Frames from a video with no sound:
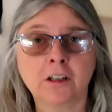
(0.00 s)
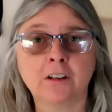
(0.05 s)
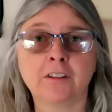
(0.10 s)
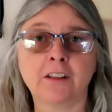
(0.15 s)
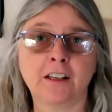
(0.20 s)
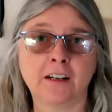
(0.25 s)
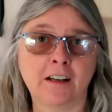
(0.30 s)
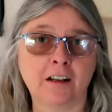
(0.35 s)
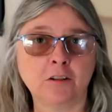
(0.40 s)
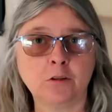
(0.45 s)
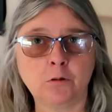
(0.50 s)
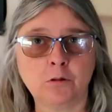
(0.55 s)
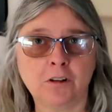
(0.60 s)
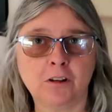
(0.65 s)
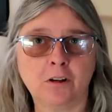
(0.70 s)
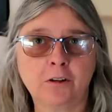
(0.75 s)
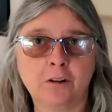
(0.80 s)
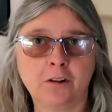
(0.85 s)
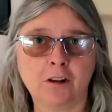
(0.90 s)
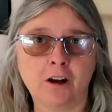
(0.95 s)
then I'll do a
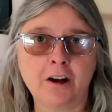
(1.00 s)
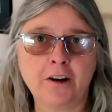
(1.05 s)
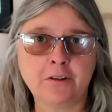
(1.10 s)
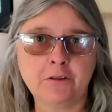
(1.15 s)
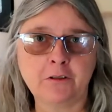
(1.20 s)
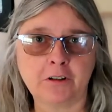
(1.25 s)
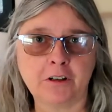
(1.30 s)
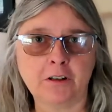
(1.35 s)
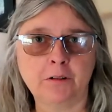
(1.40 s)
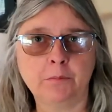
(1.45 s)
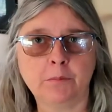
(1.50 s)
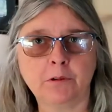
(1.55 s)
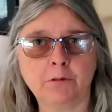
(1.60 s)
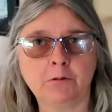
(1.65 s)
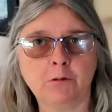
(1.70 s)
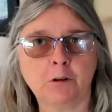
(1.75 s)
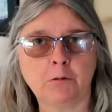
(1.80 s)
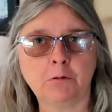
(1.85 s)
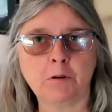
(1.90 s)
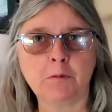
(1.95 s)
load of laundry
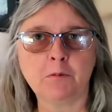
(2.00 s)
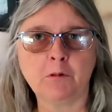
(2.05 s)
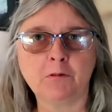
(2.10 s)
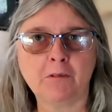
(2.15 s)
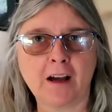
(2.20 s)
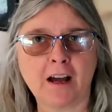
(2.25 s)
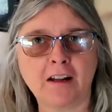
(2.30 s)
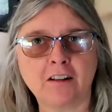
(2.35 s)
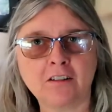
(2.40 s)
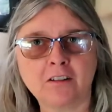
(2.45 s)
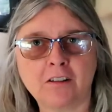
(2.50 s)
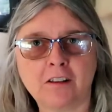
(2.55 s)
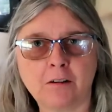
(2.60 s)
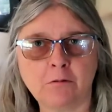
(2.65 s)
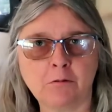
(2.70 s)
before we move on, so that